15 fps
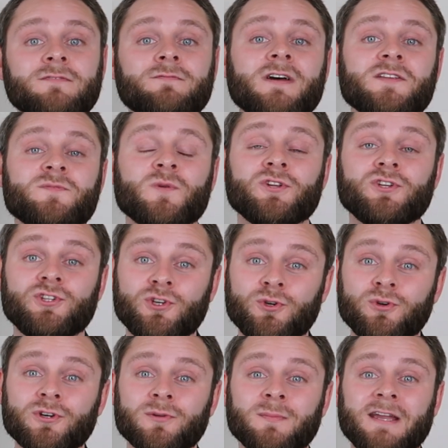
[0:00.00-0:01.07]
investment
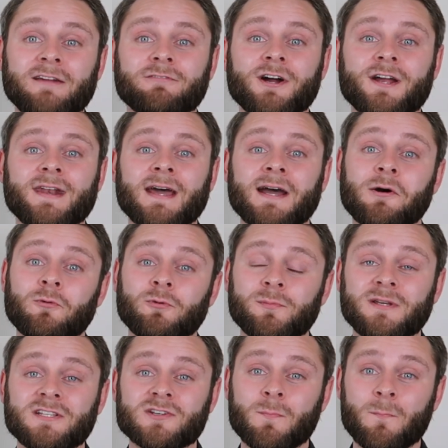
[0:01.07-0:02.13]
you could make right now would
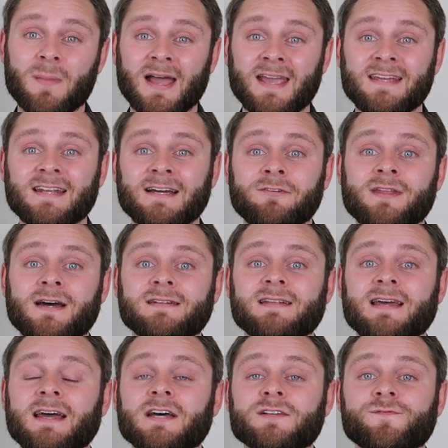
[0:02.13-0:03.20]
be to pay down that
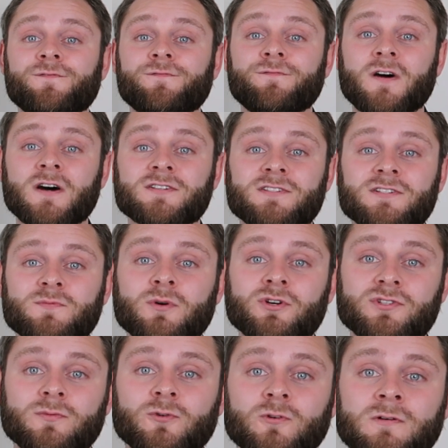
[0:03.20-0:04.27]
debt as fast as
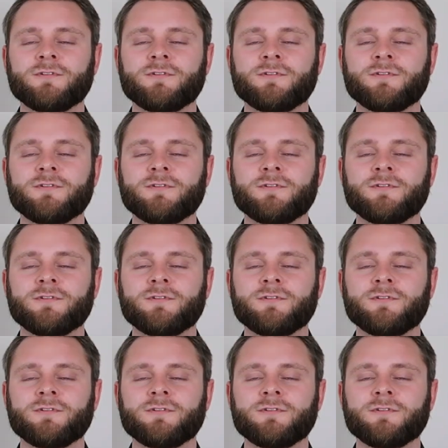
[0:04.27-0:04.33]
possible.